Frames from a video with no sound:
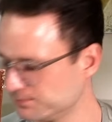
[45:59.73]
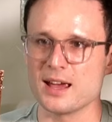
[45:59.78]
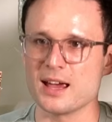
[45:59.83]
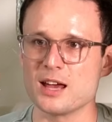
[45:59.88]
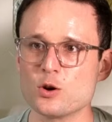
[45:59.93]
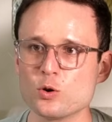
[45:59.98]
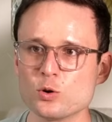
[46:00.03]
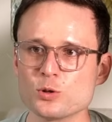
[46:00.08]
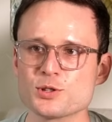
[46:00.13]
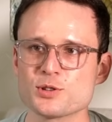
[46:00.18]

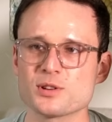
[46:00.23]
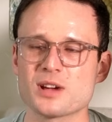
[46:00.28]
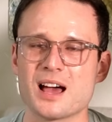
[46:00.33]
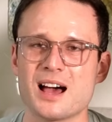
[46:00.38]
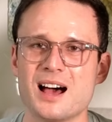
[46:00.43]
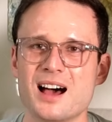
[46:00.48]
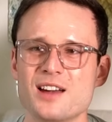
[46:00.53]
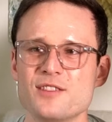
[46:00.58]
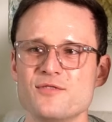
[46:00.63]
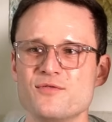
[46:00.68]
It also
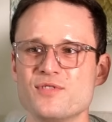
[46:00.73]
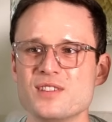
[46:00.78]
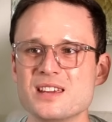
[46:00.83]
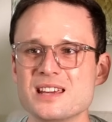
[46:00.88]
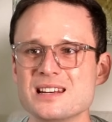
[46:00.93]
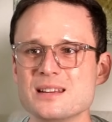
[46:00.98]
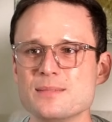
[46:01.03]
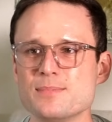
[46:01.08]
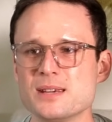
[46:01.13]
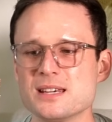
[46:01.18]
can't
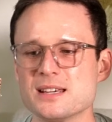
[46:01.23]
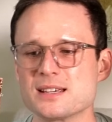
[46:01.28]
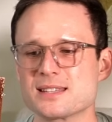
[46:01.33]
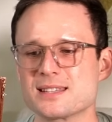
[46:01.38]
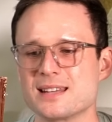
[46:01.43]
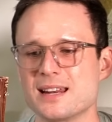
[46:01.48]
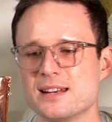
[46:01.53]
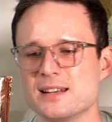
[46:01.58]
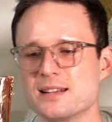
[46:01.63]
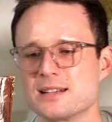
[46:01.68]
really be
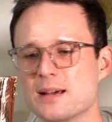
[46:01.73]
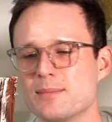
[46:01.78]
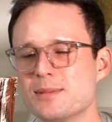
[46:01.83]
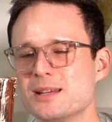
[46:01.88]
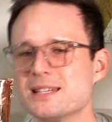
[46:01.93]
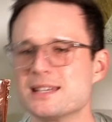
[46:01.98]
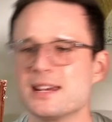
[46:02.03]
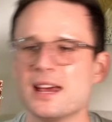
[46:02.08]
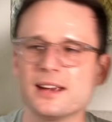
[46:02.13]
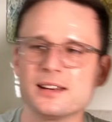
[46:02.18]
extended. I
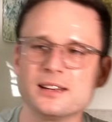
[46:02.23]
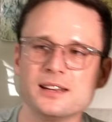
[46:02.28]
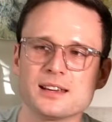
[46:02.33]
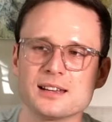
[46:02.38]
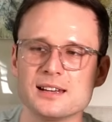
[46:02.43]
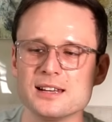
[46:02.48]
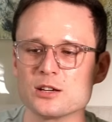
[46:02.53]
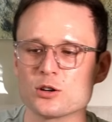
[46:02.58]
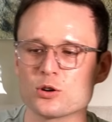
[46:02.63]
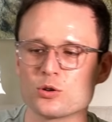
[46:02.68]
mean,
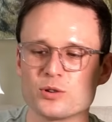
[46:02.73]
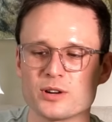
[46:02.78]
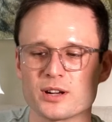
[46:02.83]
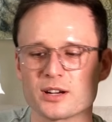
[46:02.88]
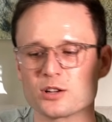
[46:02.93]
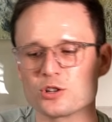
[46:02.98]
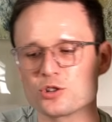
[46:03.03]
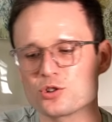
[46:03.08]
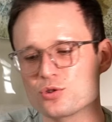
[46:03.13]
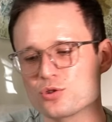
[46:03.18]
technically you could, I
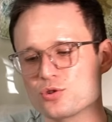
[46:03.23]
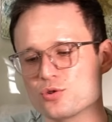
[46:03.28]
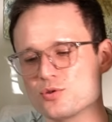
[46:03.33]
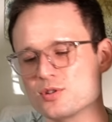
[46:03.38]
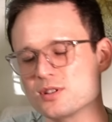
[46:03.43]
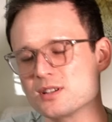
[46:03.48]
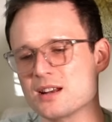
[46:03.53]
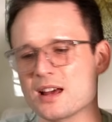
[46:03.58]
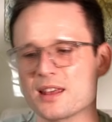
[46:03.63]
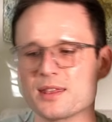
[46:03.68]
can
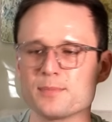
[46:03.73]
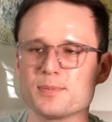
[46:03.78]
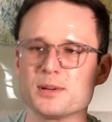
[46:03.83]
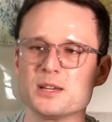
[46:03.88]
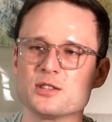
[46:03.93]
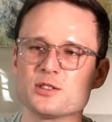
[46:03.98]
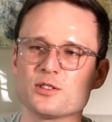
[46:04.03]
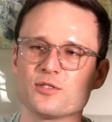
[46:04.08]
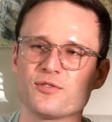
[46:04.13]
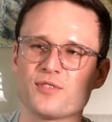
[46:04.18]
choose another
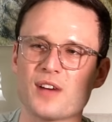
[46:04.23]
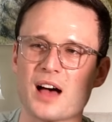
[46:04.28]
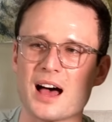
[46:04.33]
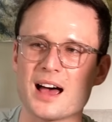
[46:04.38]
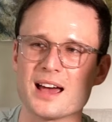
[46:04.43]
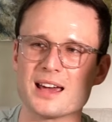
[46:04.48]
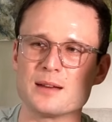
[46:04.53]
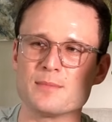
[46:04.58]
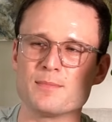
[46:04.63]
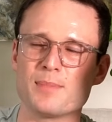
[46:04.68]
piece of
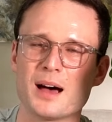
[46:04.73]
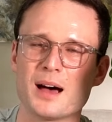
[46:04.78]
iron